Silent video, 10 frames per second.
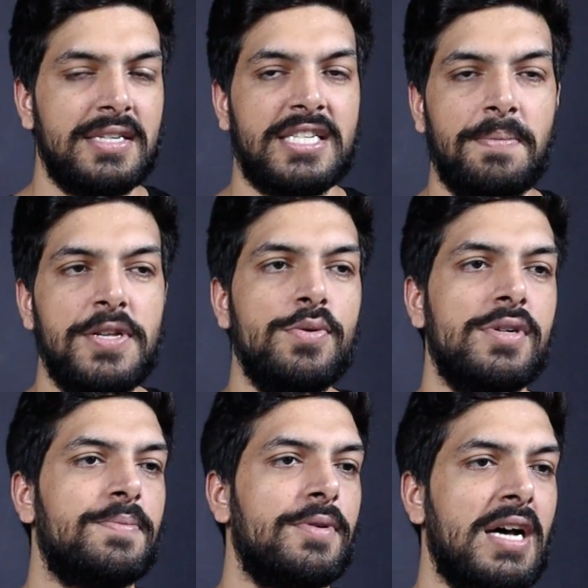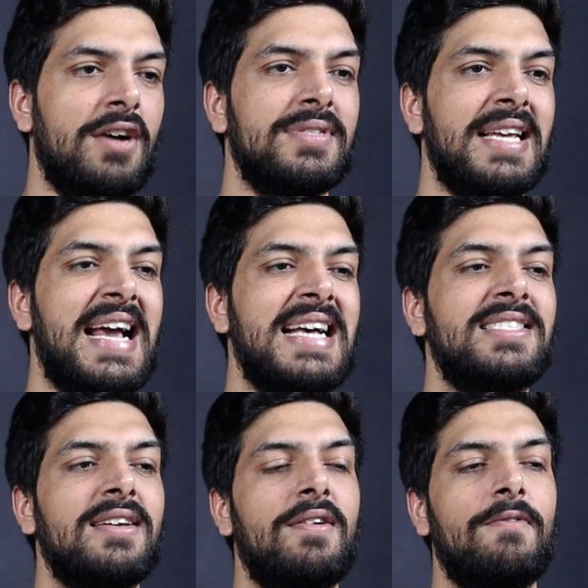W is pronounced
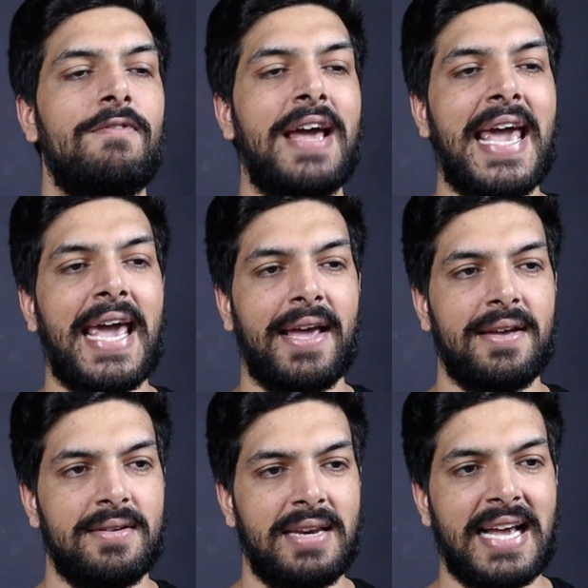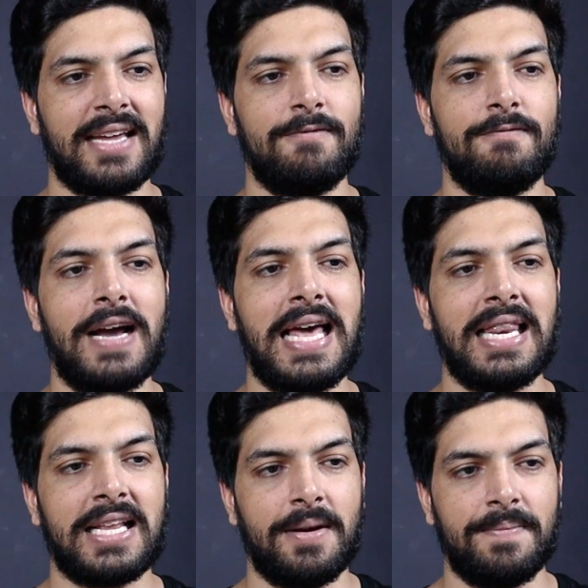as way, like in
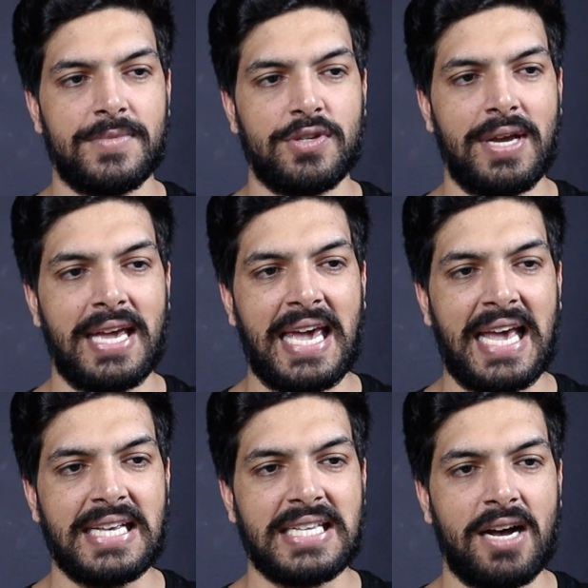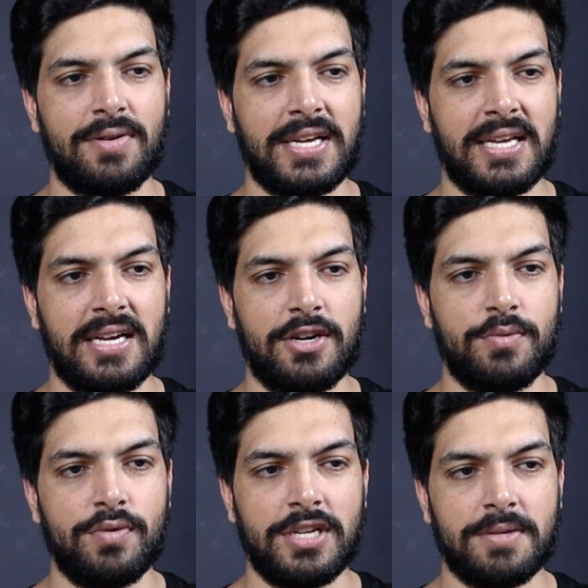welcome. So A sound here,
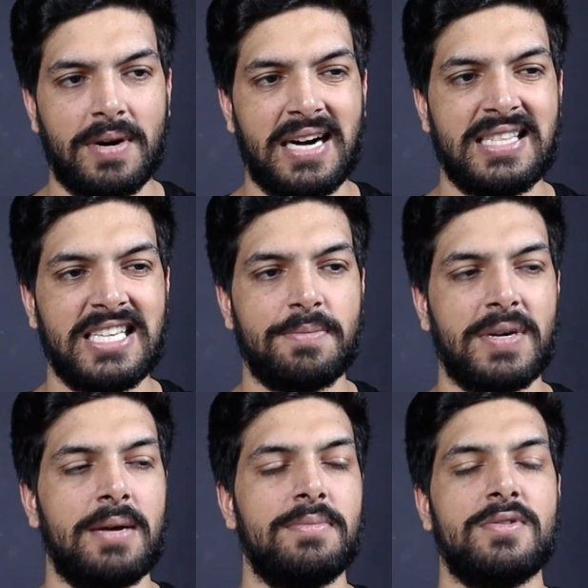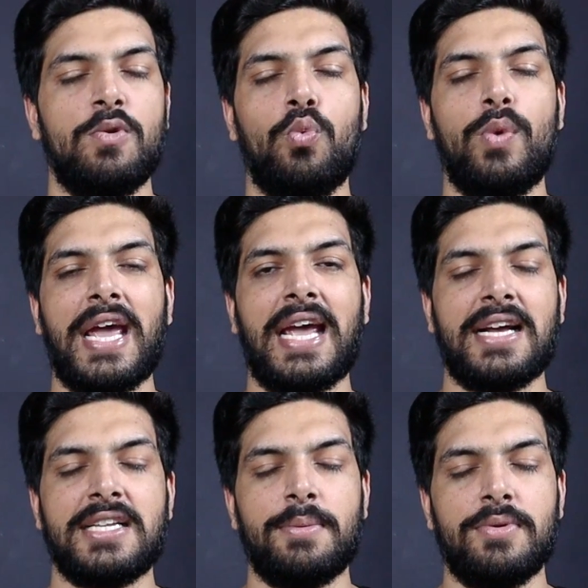remove this part, this becomes way.
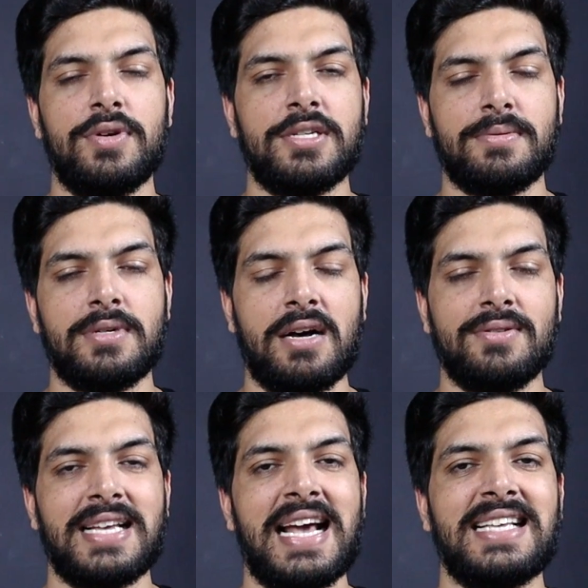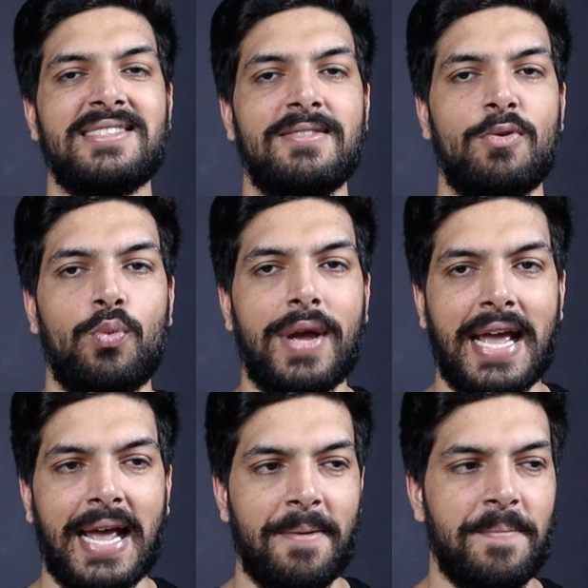W is pronounced as
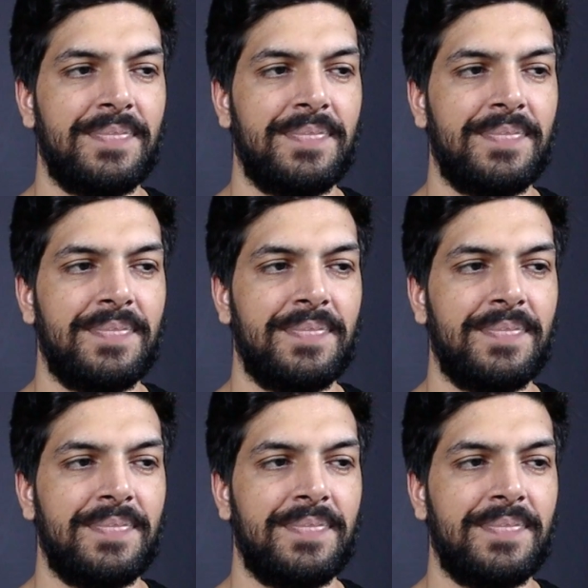way.